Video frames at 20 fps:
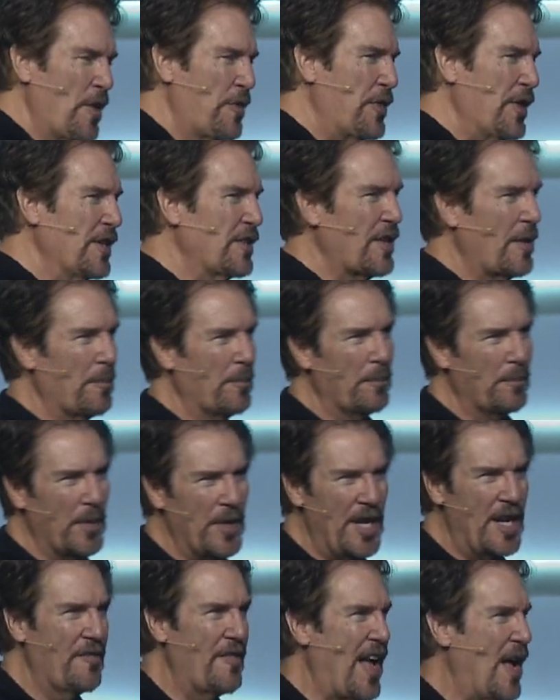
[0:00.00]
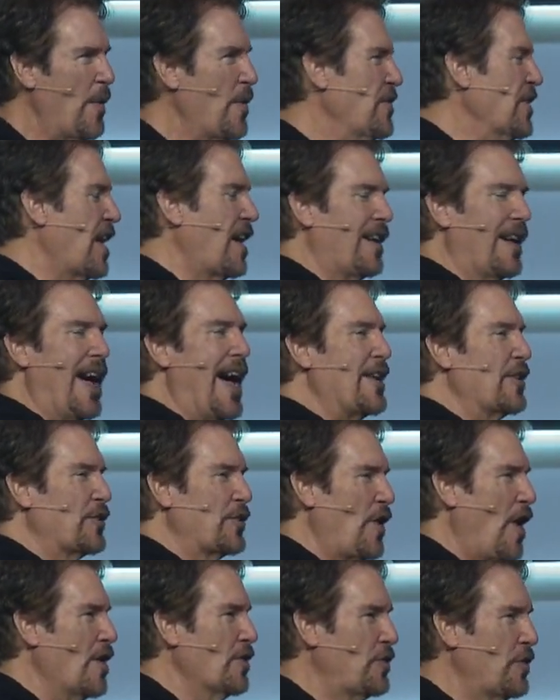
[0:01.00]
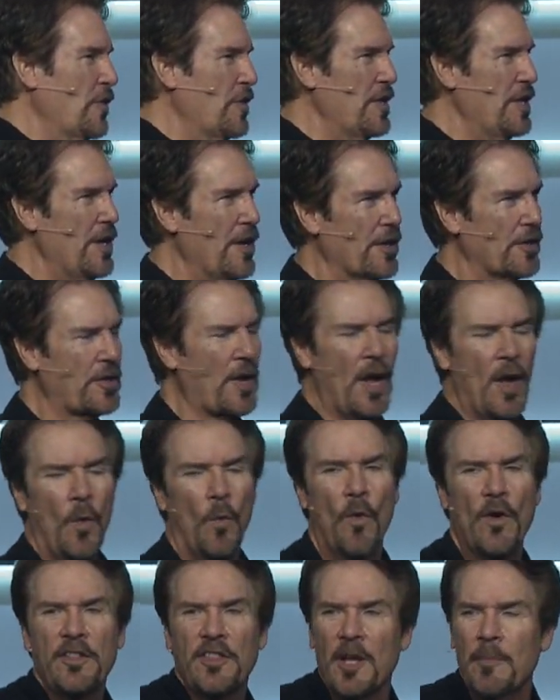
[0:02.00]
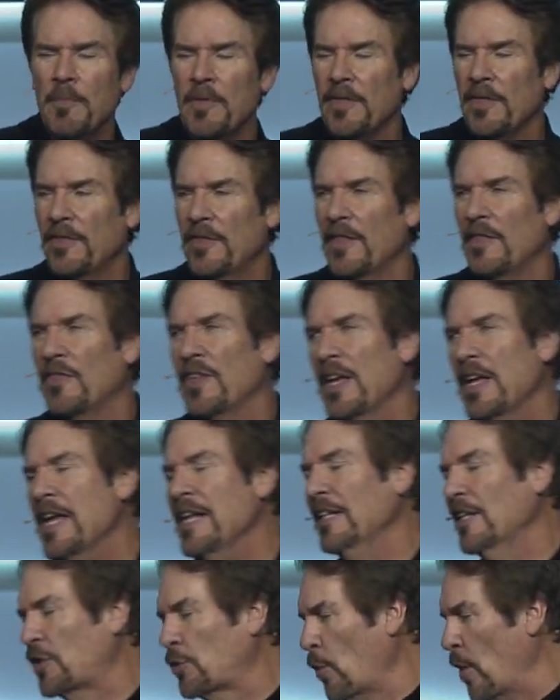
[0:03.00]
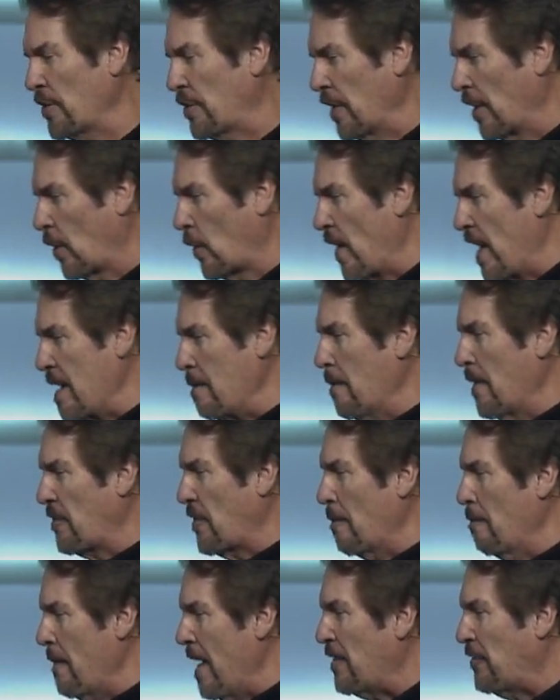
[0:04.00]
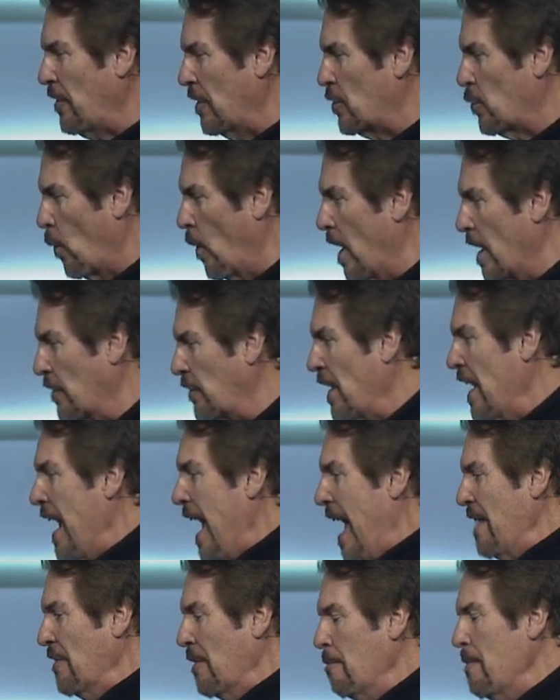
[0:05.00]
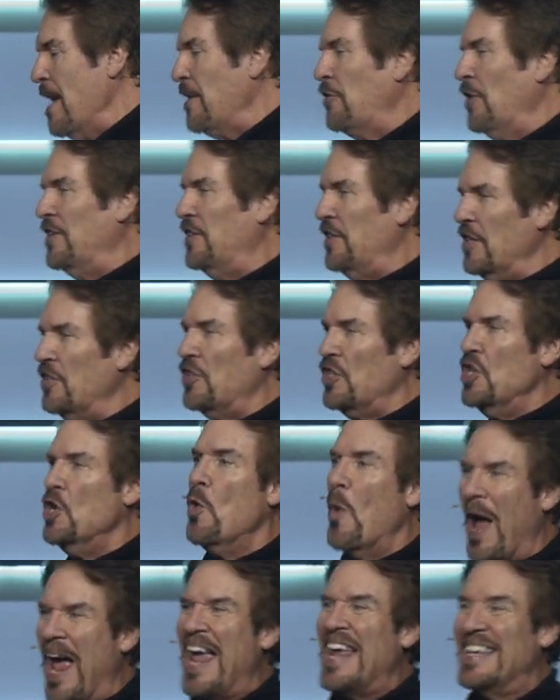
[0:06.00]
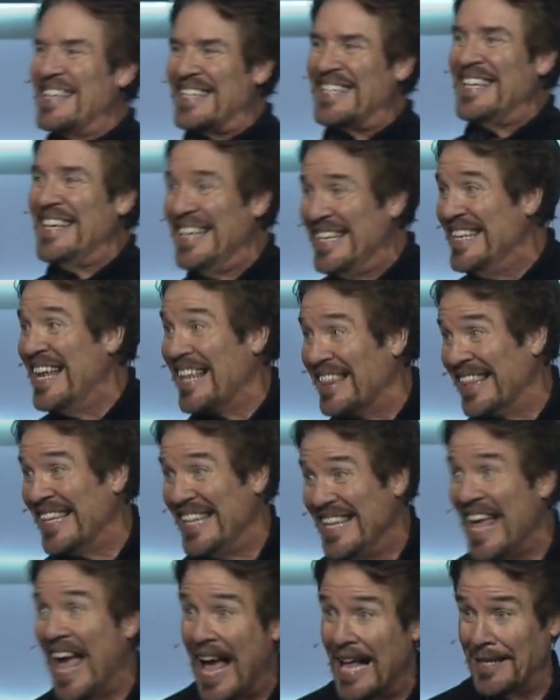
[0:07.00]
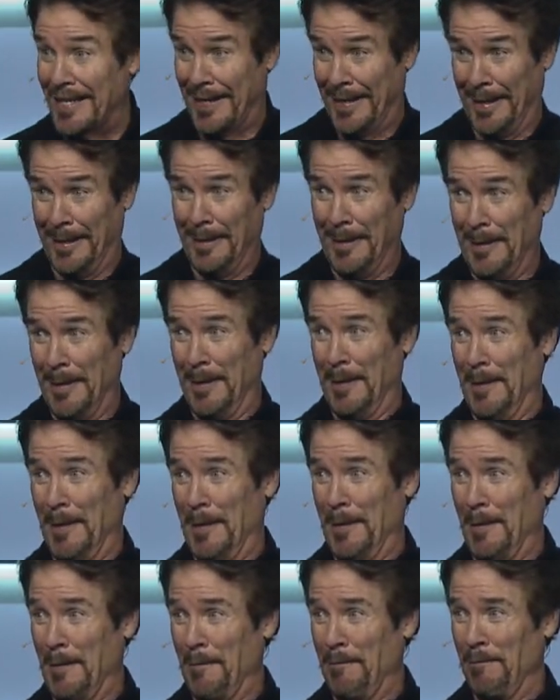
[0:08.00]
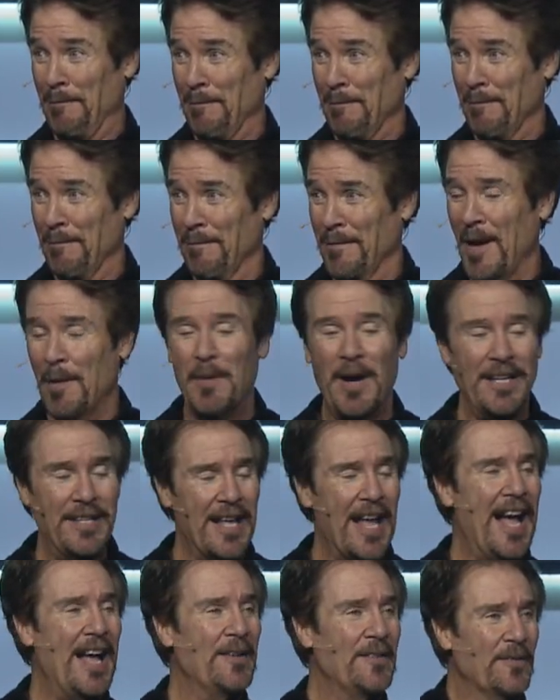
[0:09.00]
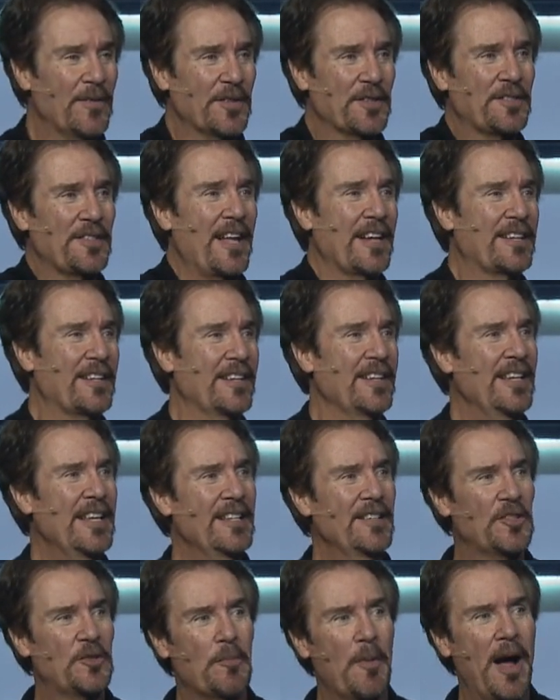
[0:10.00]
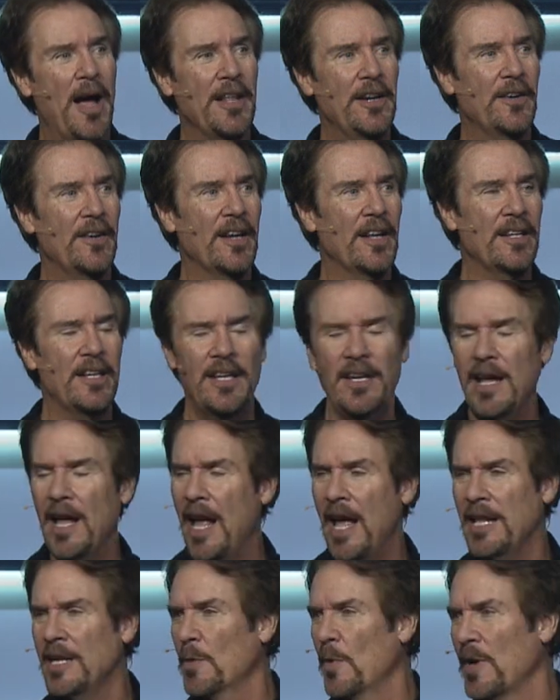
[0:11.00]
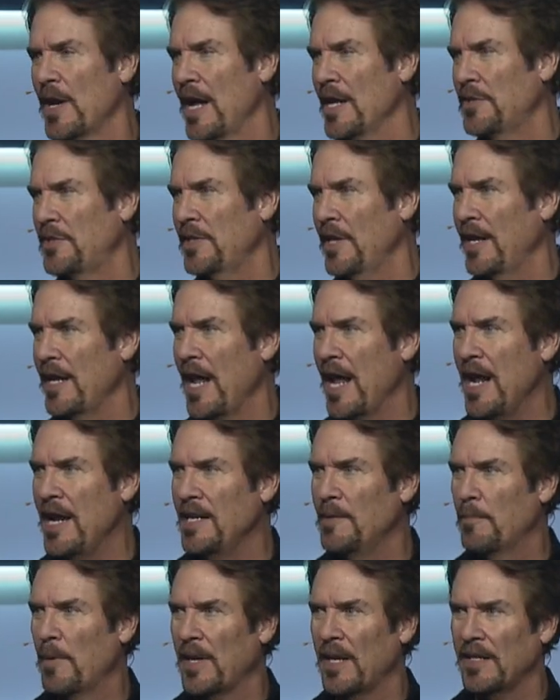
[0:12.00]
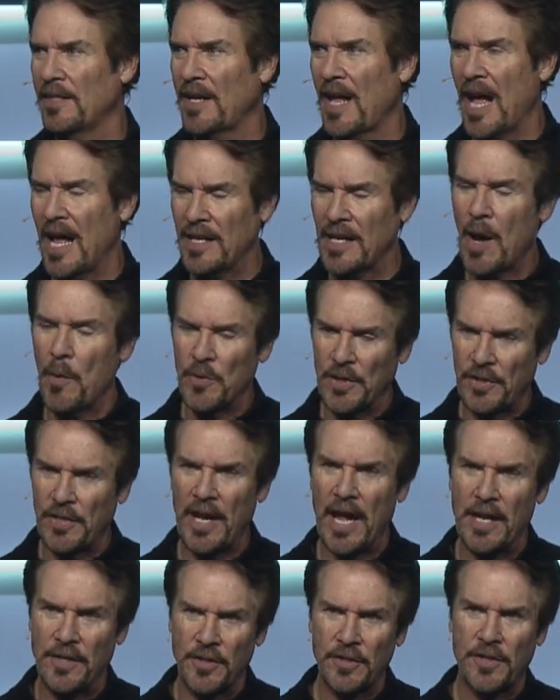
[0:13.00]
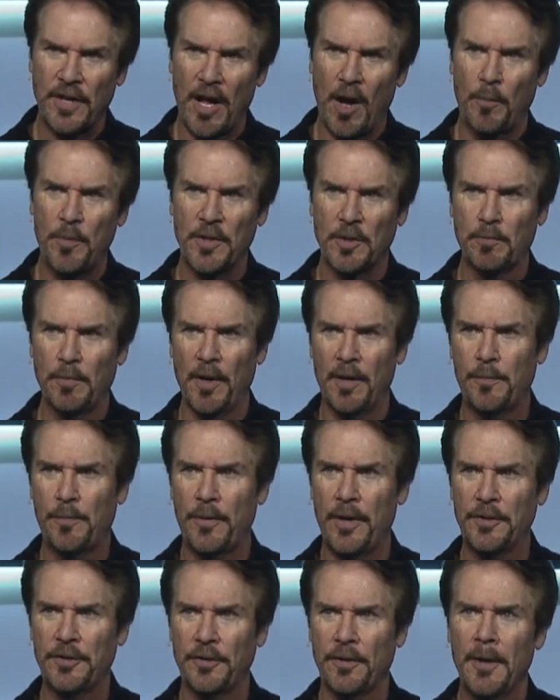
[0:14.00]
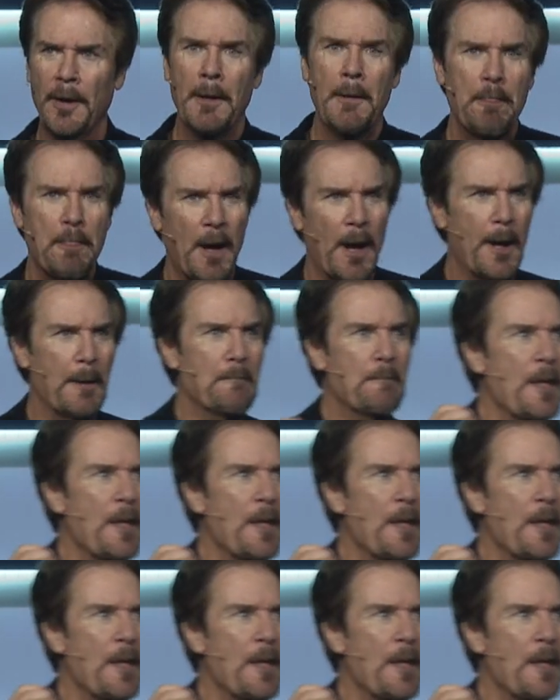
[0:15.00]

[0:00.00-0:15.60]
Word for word: of the things at Bonita Valley, we've done a lot of songs through the years. One of them, the, the English wasn't great, but the message was. And the message is, you ain't seen nothing yet. Now, my dad was like an English minor, and he hated when I said ain't, but I, I would say it just to help his blood pressure. Um,